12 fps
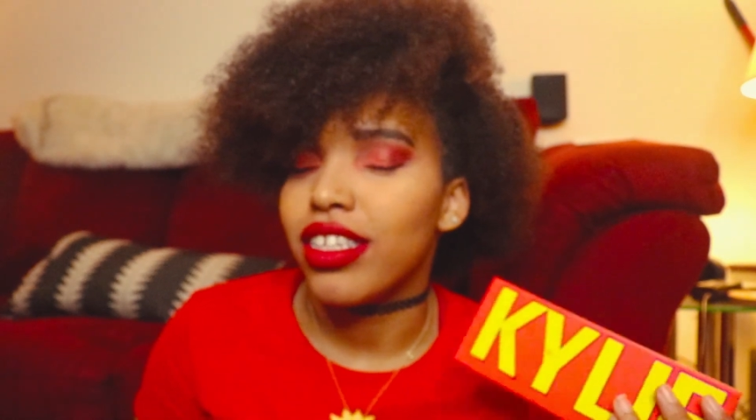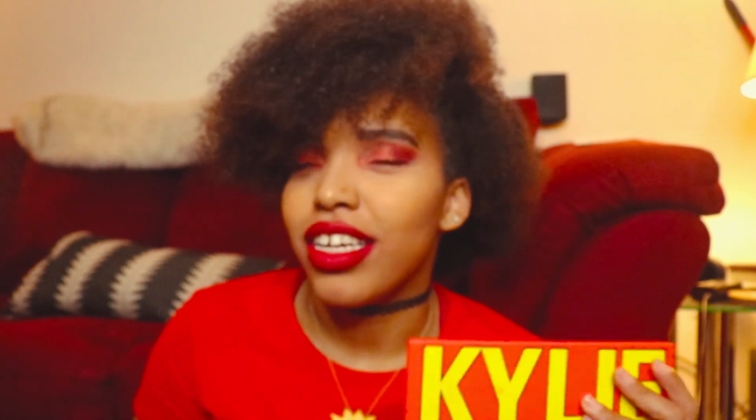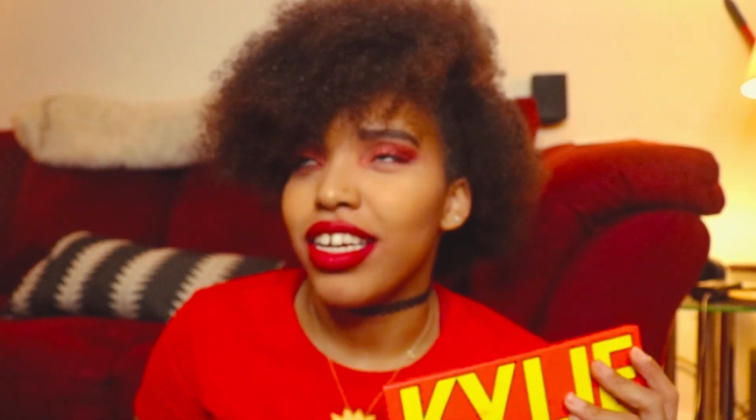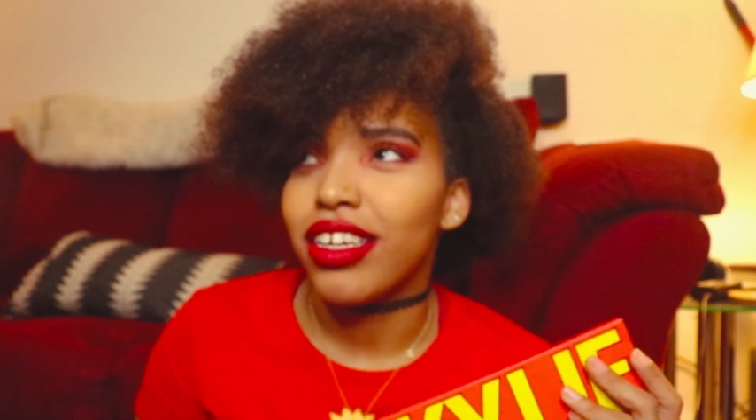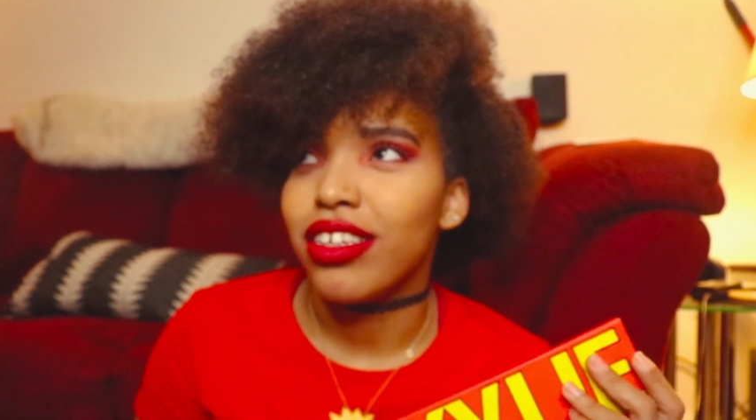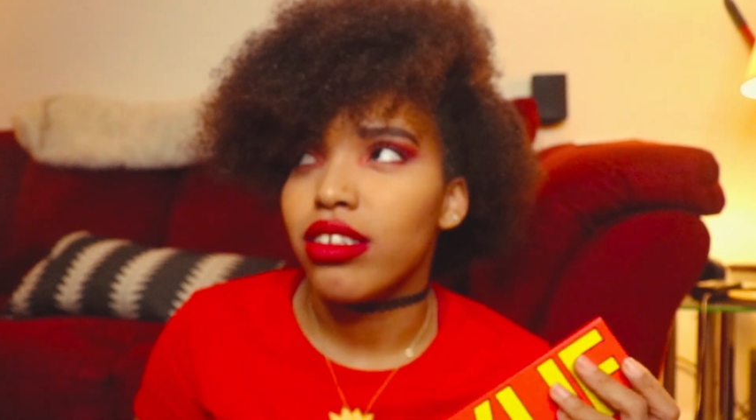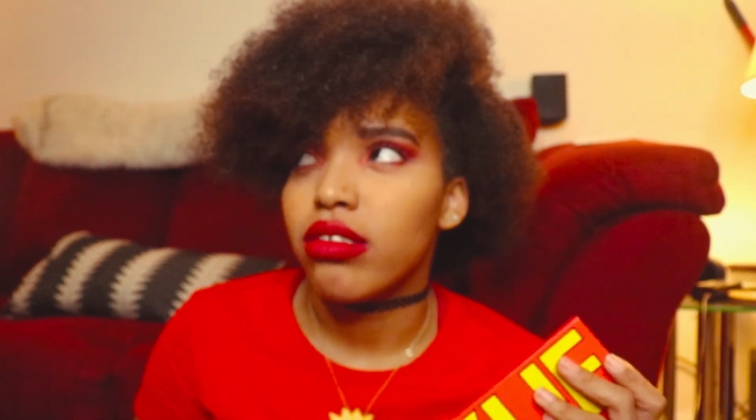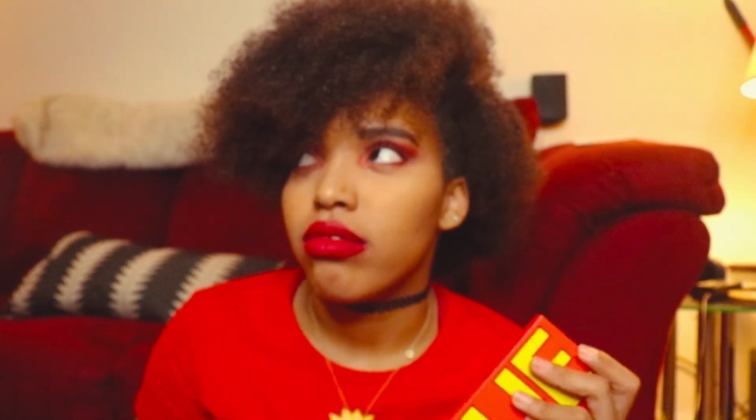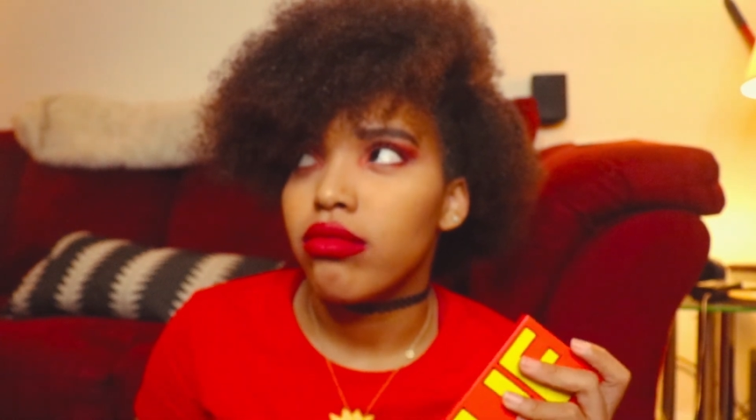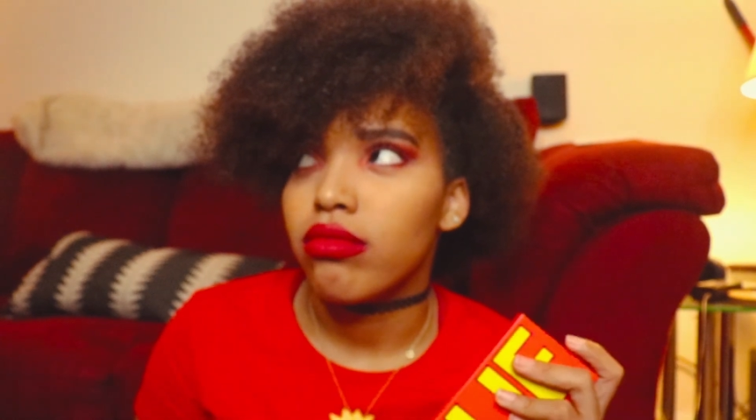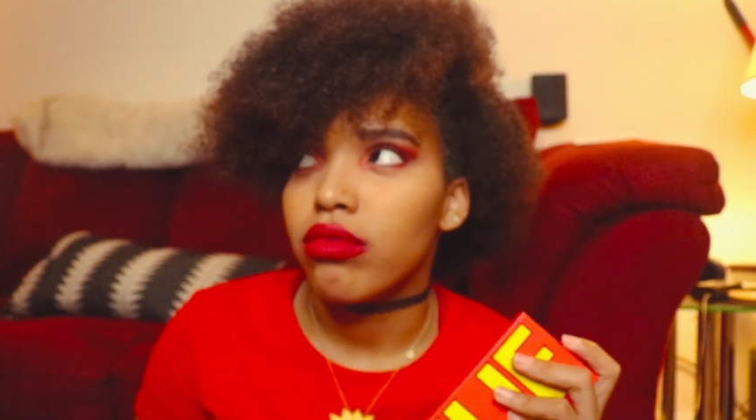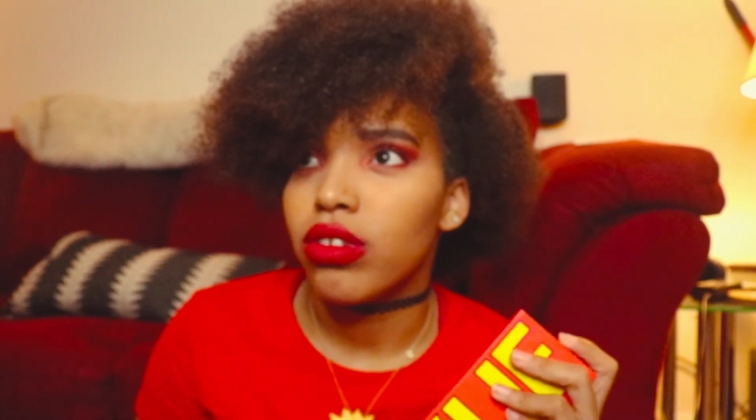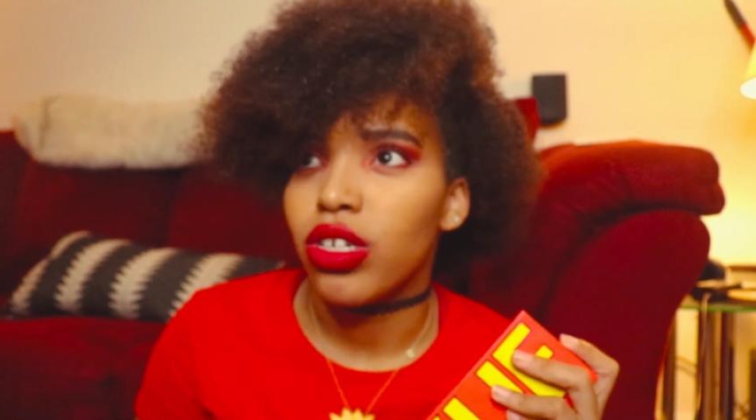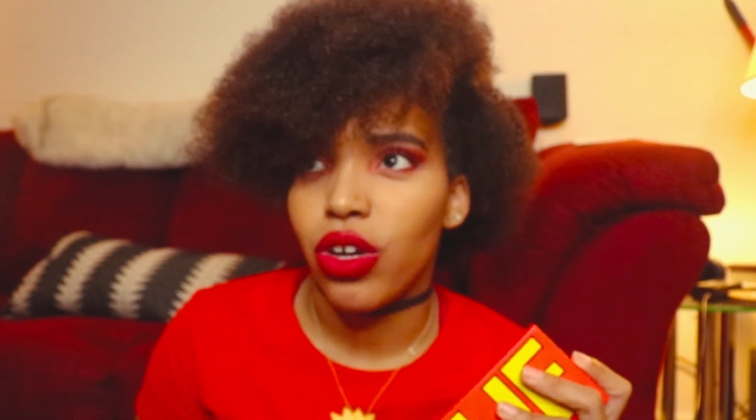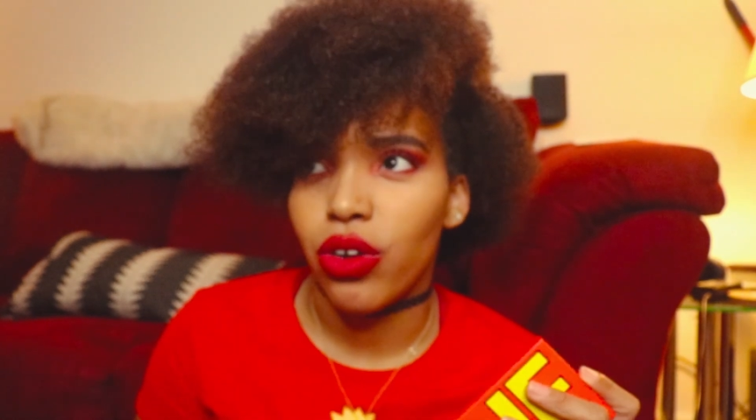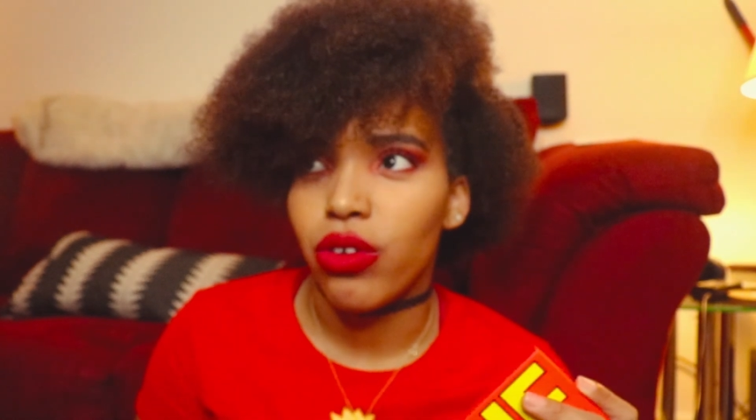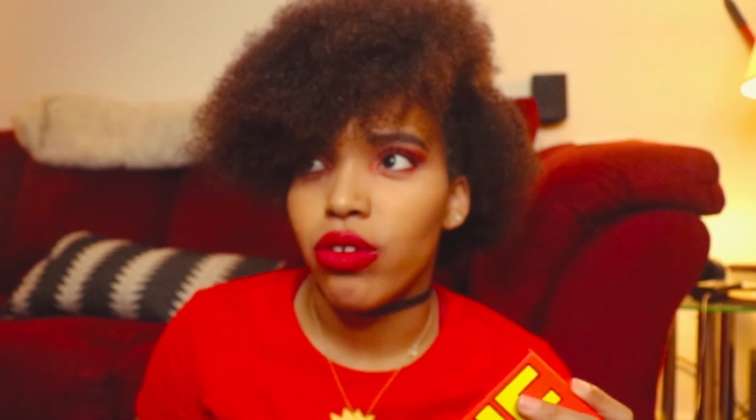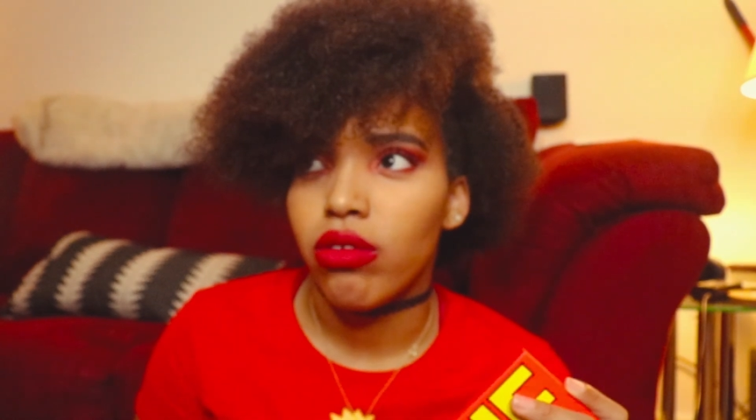Like,
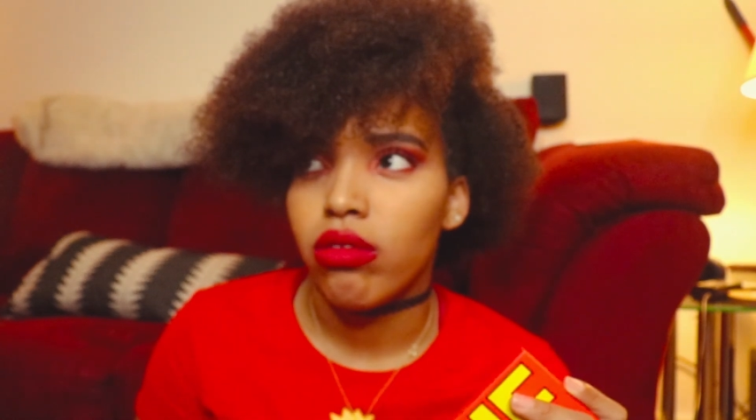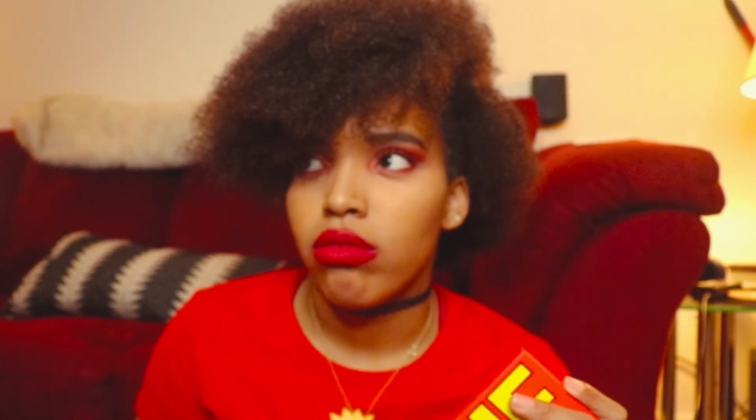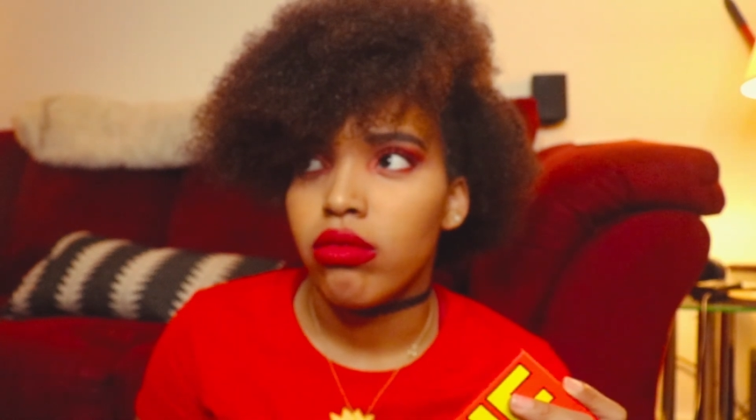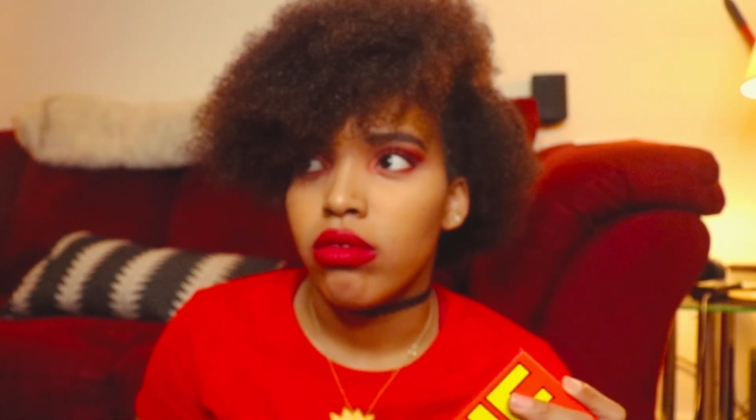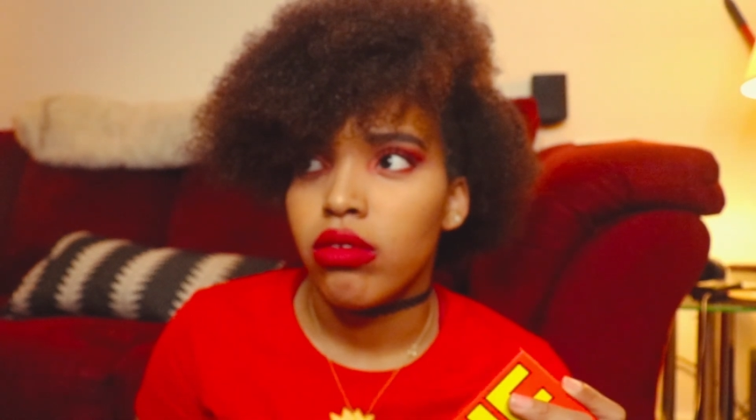girl,